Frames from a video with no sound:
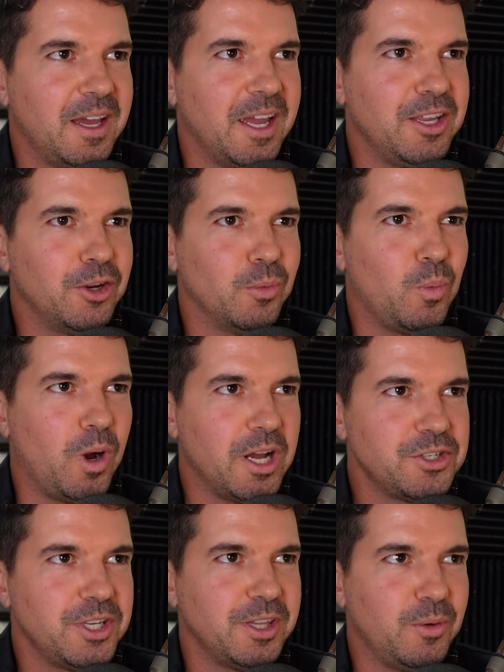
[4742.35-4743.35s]
and you're
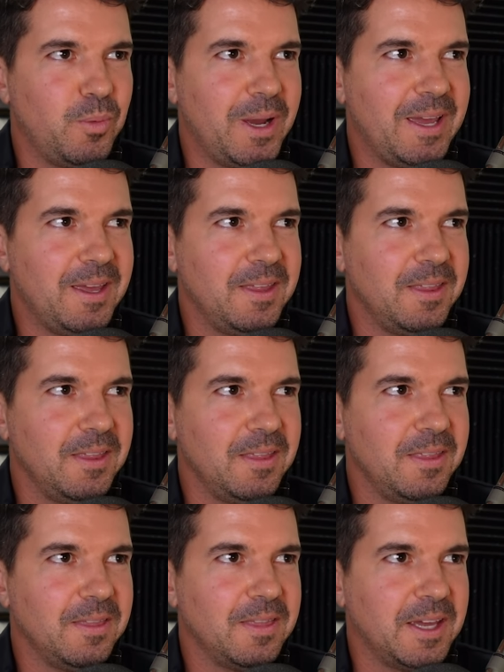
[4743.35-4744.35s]
watching the way
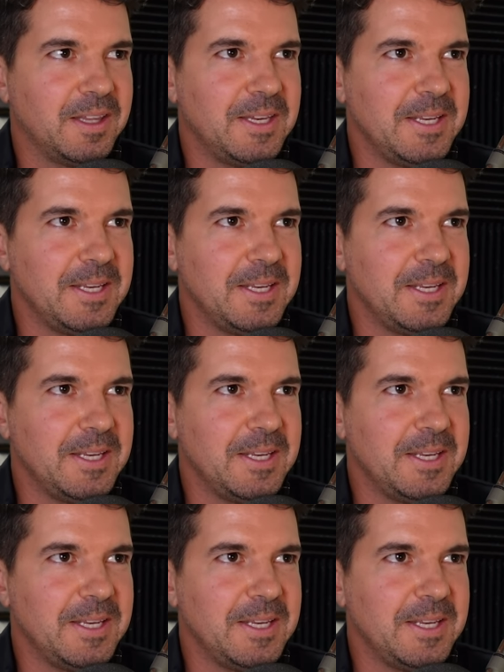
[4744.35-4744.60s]
that